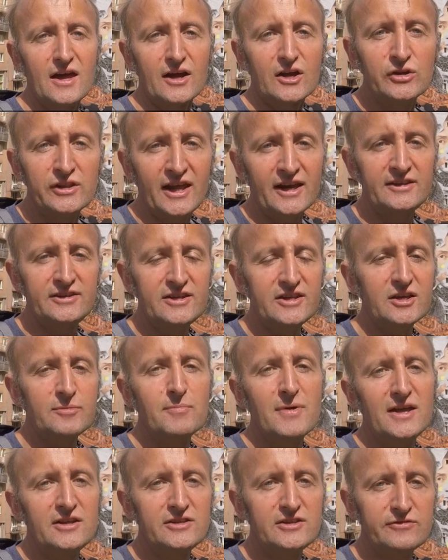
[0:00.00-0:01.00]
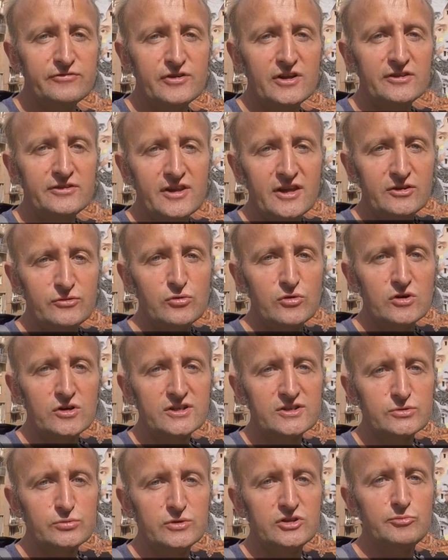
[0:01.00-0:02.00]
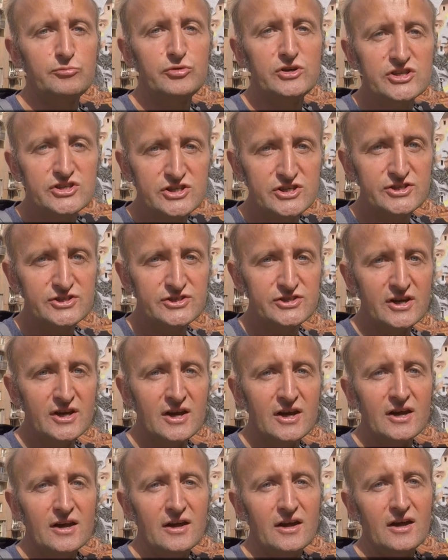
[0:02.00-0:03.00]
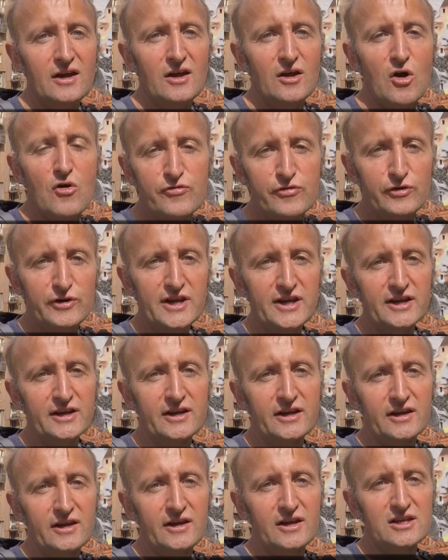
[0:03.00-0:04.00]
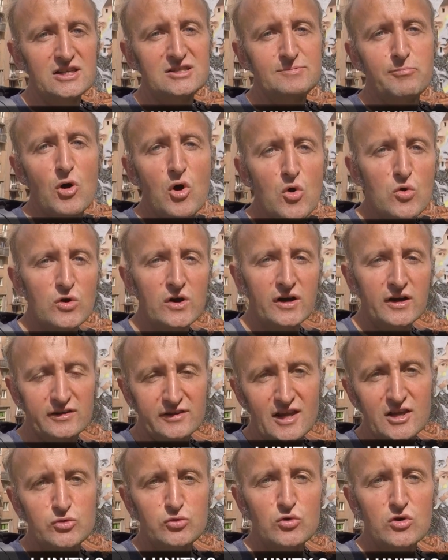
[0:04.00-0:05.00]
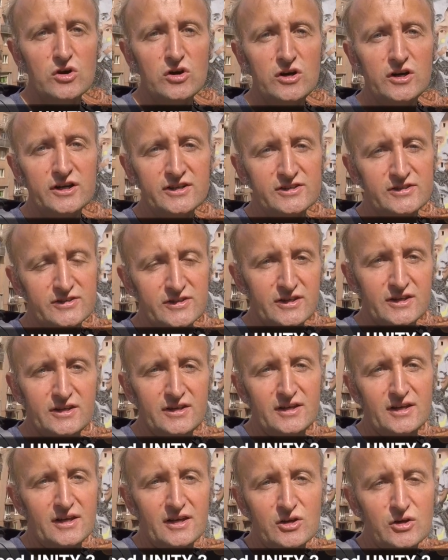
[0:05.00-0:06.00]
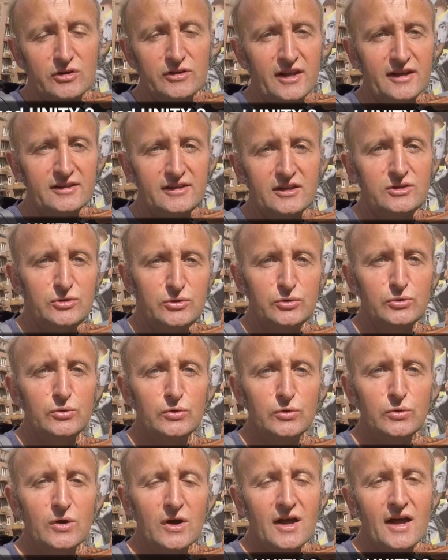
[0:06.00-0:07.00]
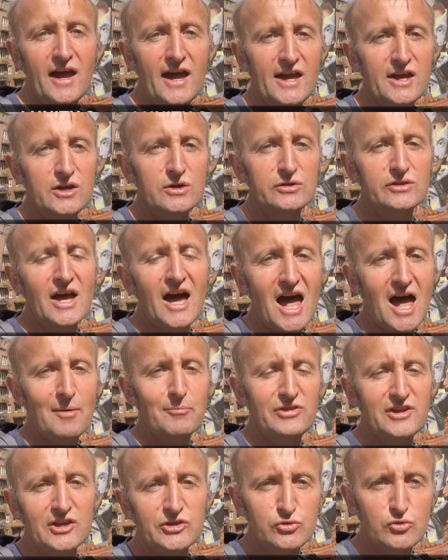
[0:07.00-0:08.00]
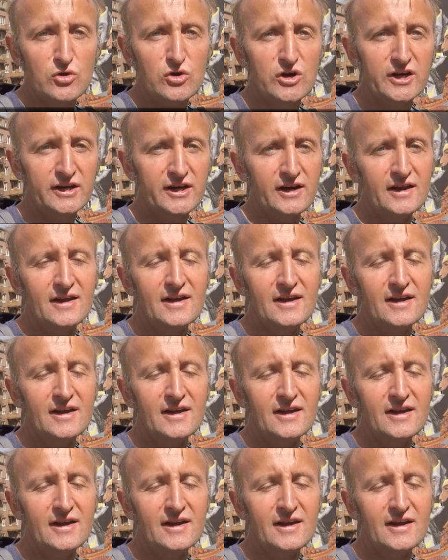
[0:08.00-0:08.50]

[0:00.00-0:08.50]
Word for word: connecting many different networks with bridges uh, offering uh, spoke networks uh, connected to Aion Hub network.